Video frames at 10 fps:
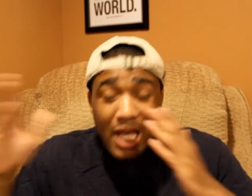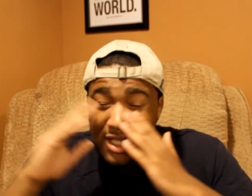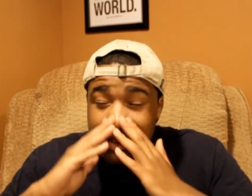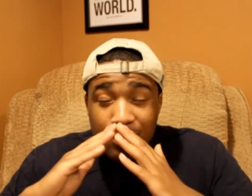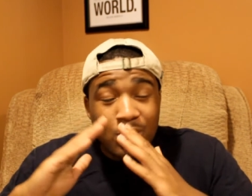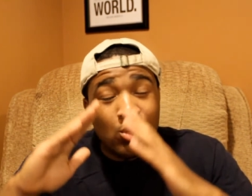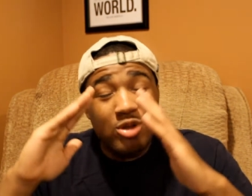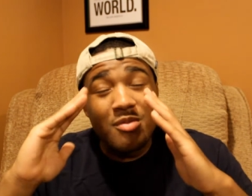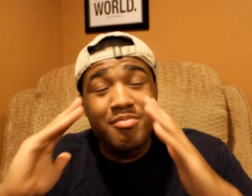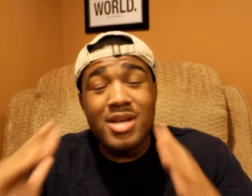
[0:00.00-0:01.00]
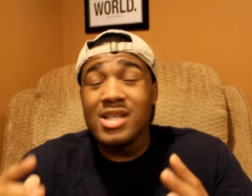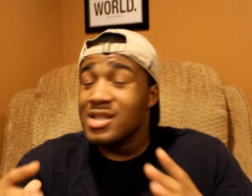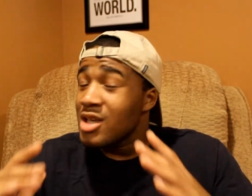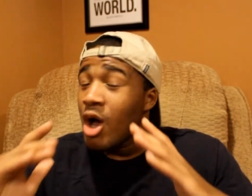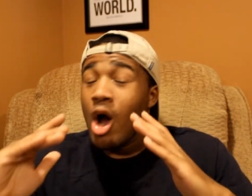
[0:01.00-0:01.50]
and some dudes
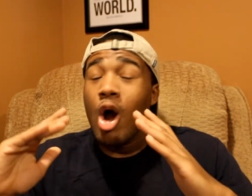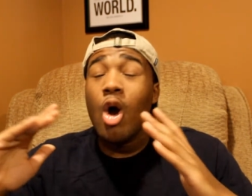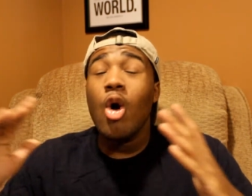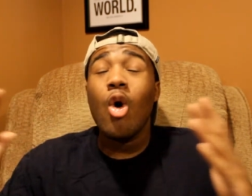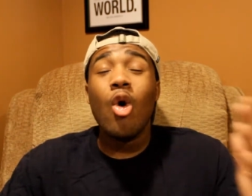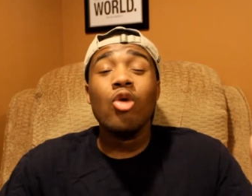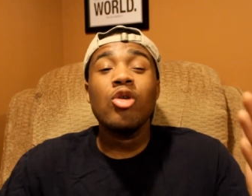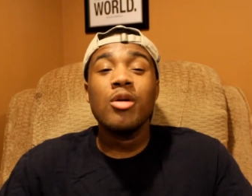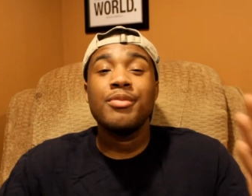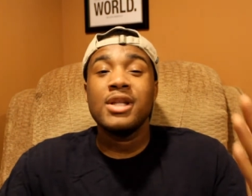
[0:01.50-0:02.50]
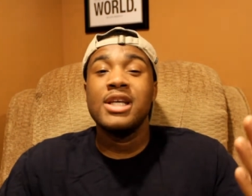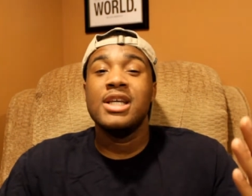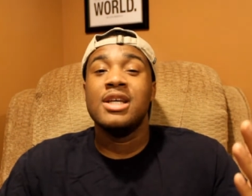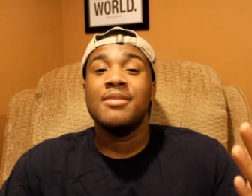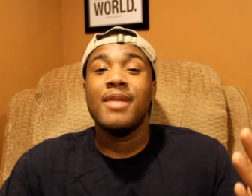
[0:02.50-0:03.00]
miss
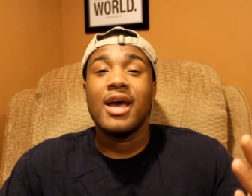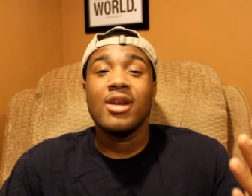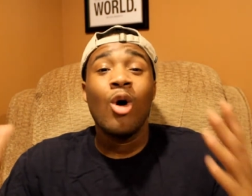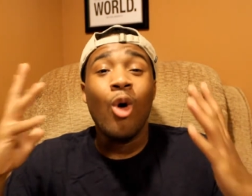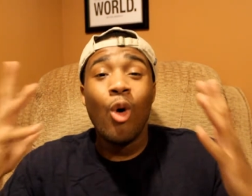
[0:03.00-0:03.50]
horribly man